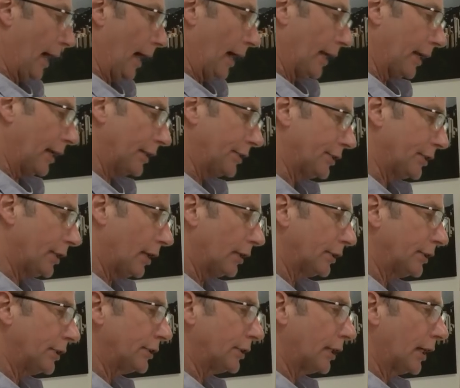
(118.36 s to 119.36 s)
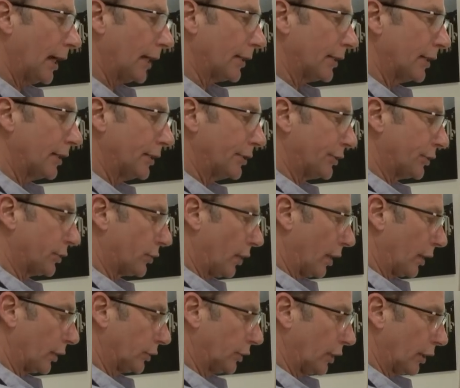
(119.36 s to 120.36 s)
and I started to get this
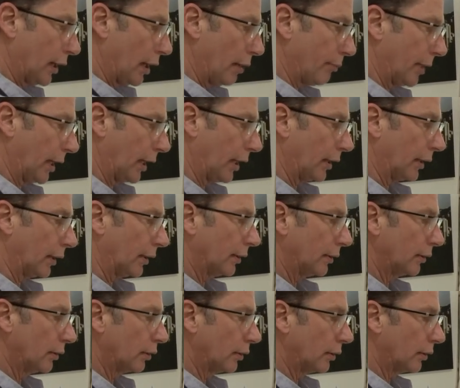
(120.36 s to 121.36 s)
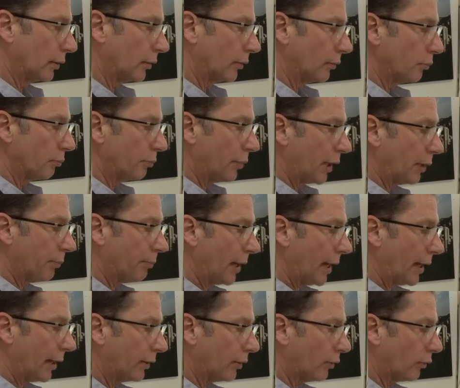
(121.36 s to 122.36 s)
structure coming in. Big
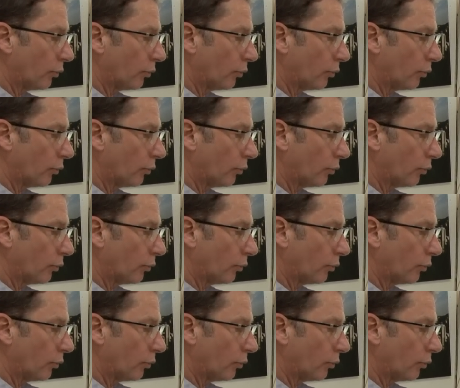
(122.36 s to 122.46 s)
Ben